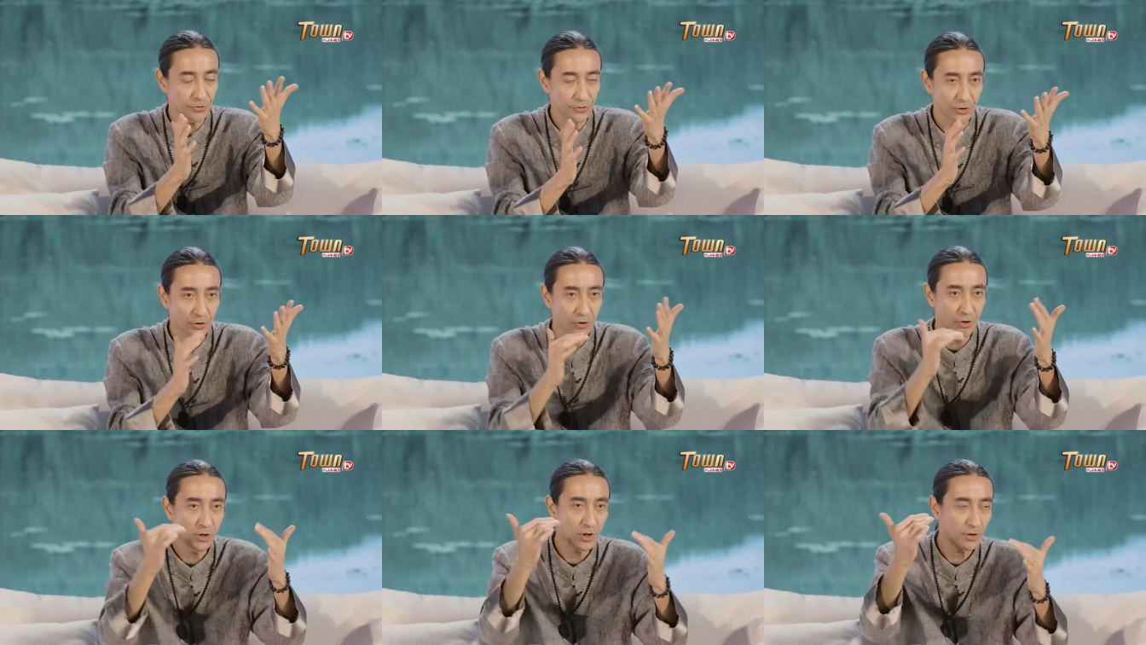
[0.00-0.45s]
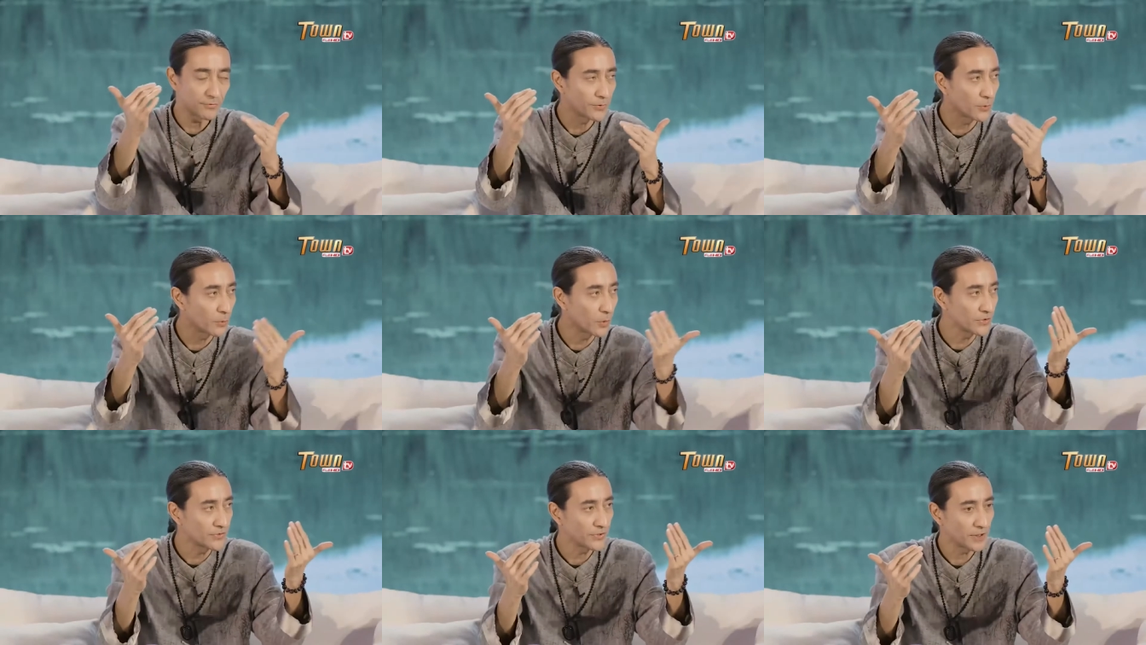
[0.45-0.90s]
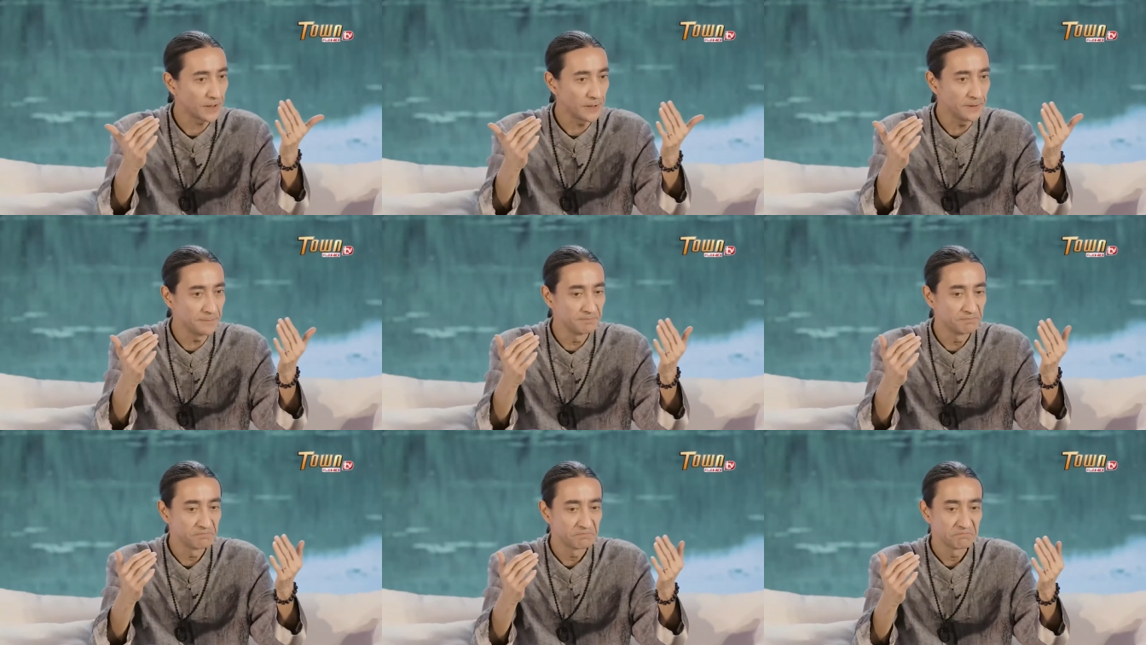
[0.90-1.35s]
the door, of the water,
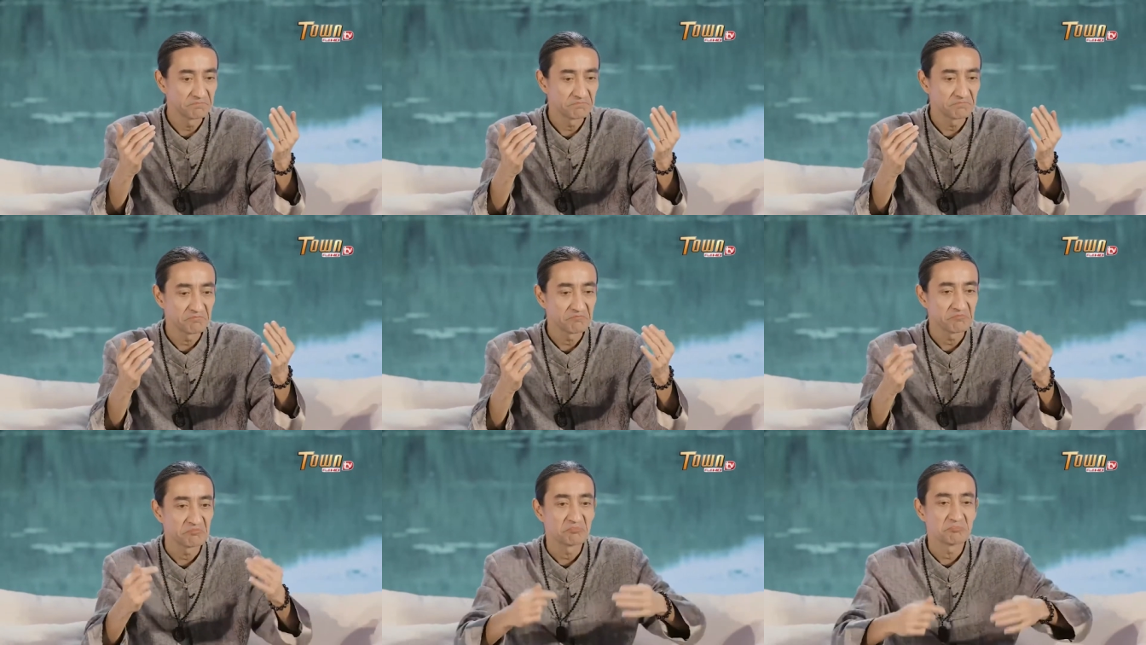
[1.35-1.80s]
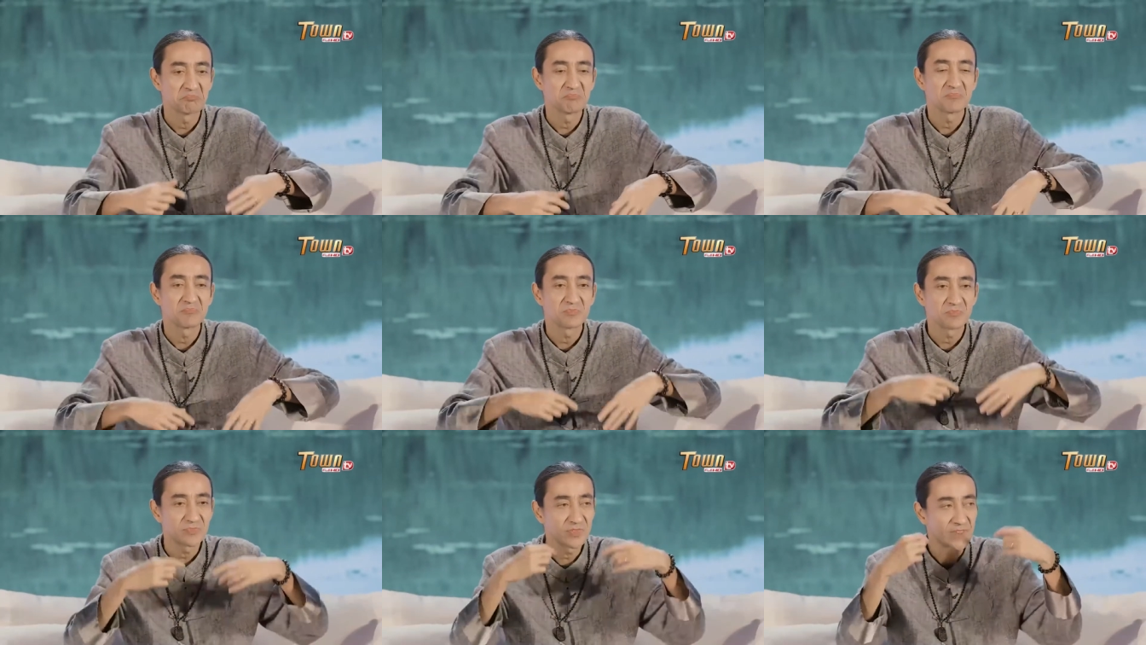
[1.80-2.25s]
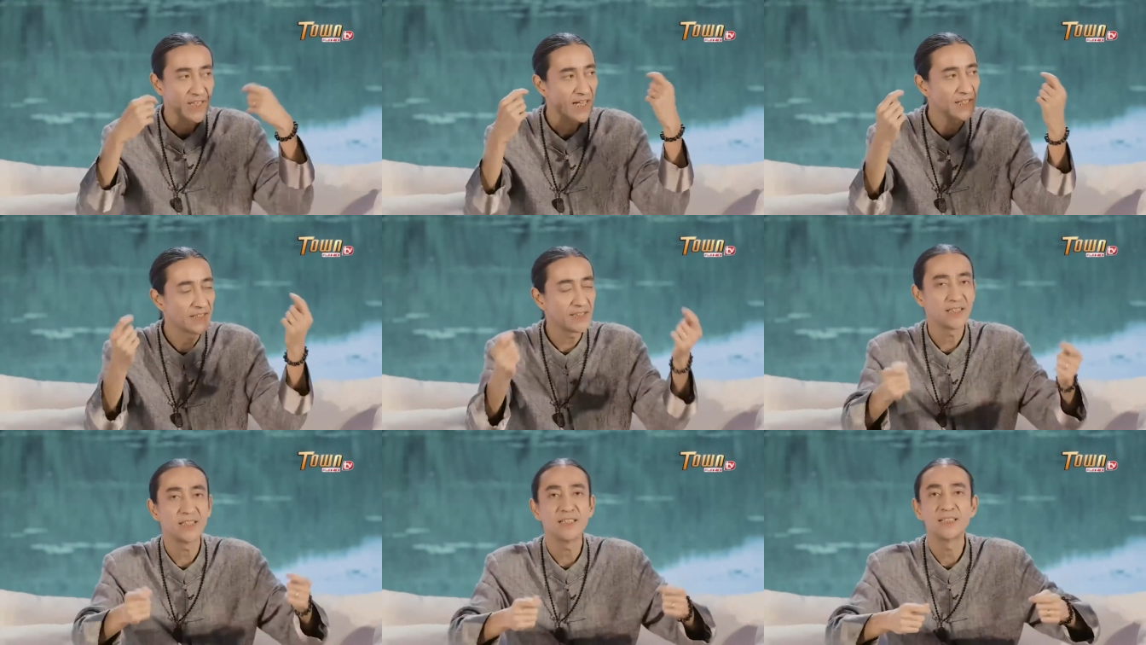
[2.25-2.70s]

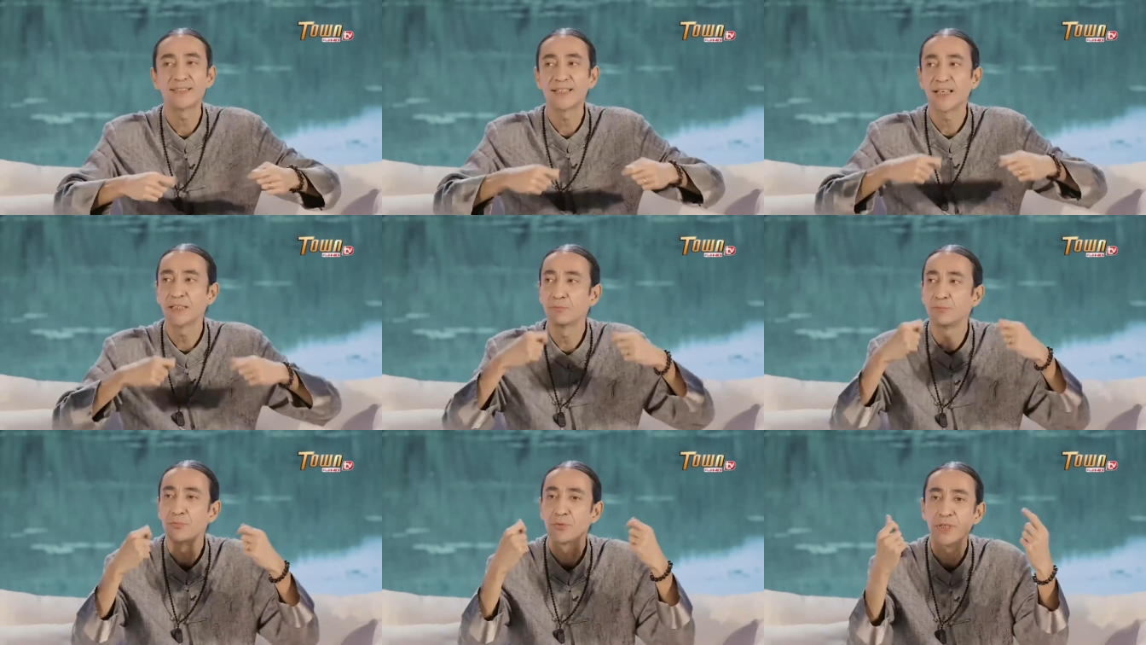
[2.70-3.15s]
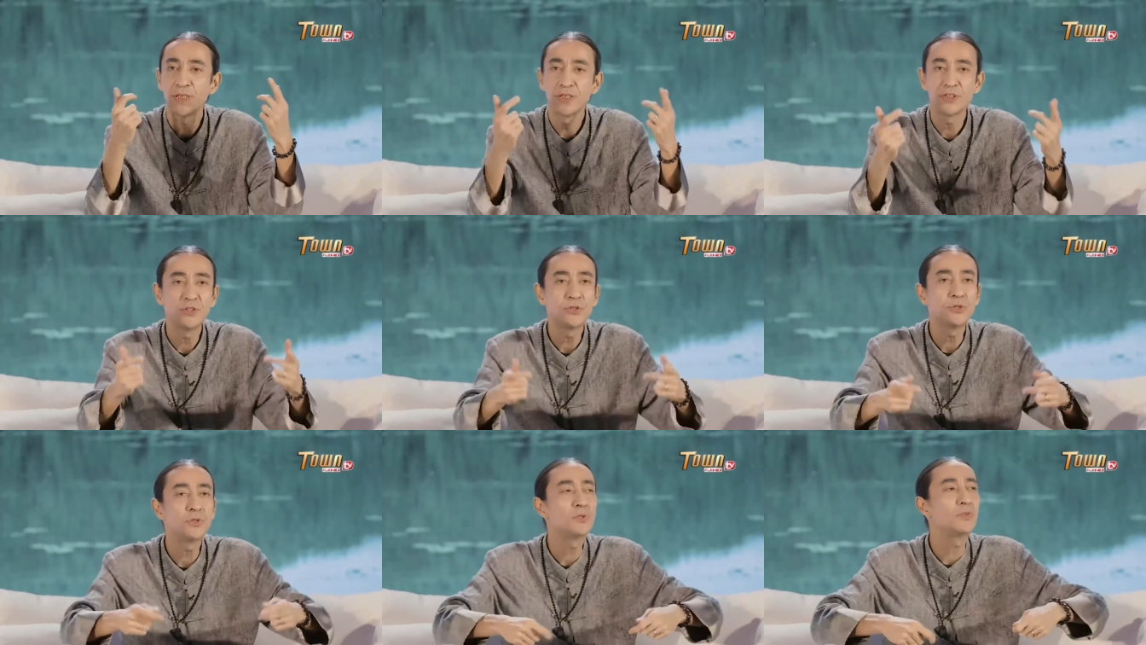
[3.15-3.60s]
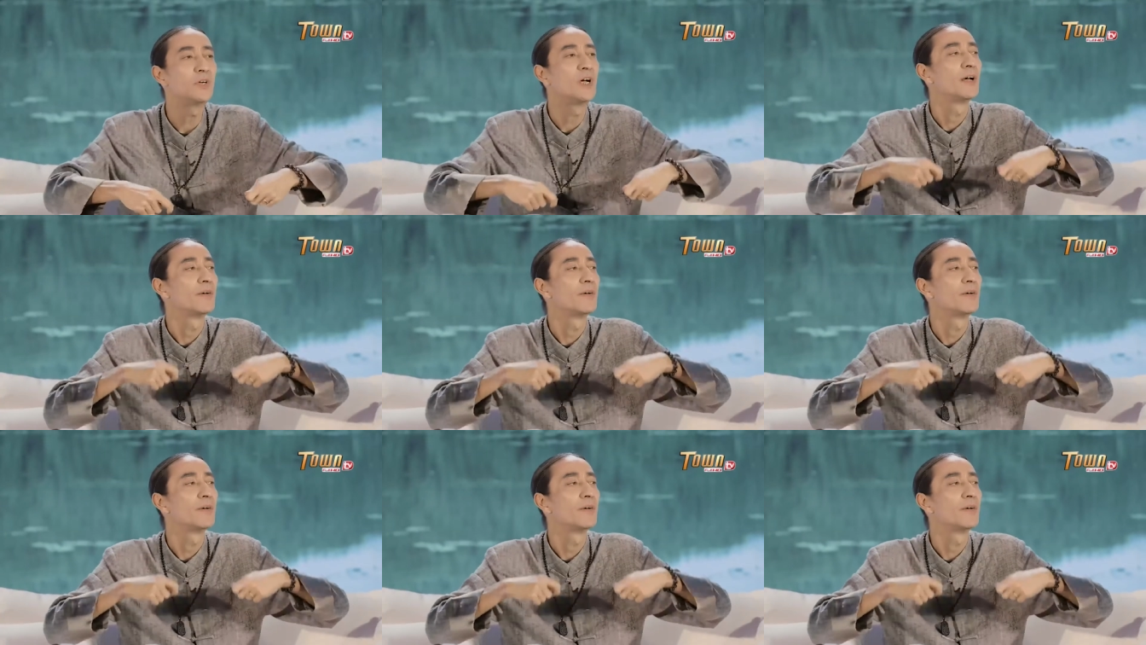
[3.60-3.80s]
then it can bring you